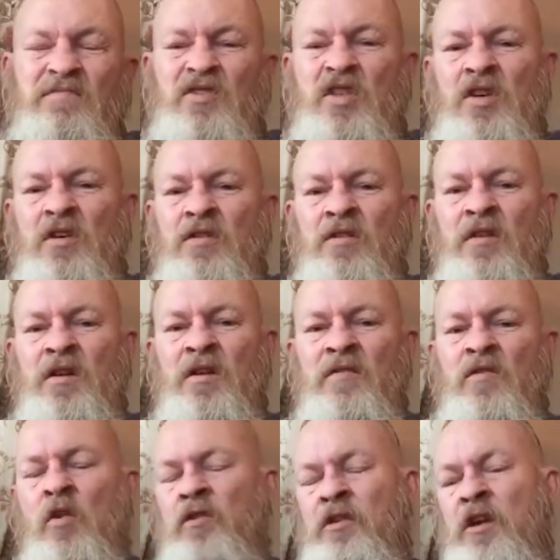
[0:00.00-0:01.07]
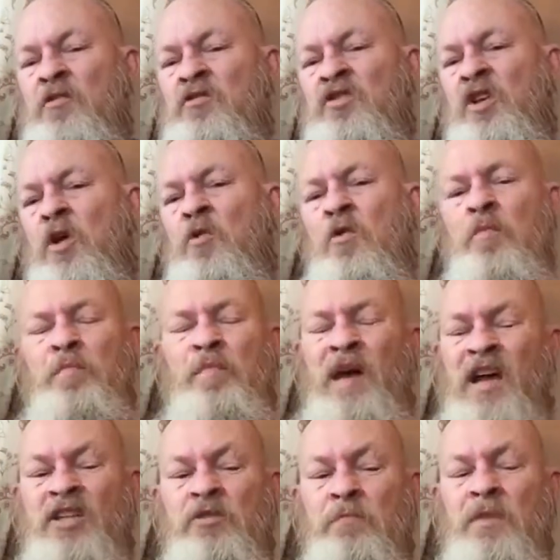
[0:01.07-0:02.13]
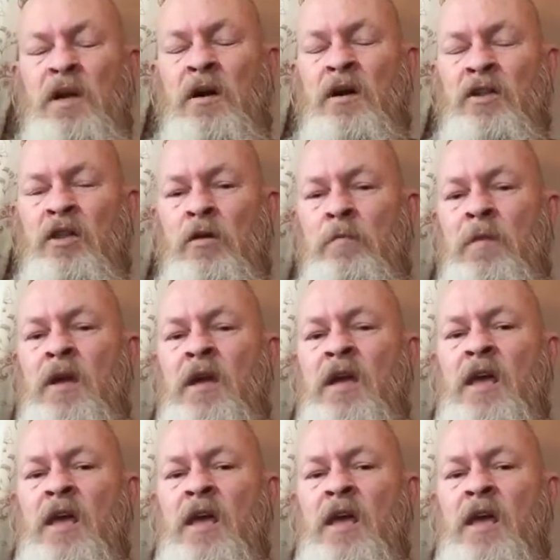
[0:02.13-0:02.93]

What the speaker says: toot that have got no soul and passion behind them.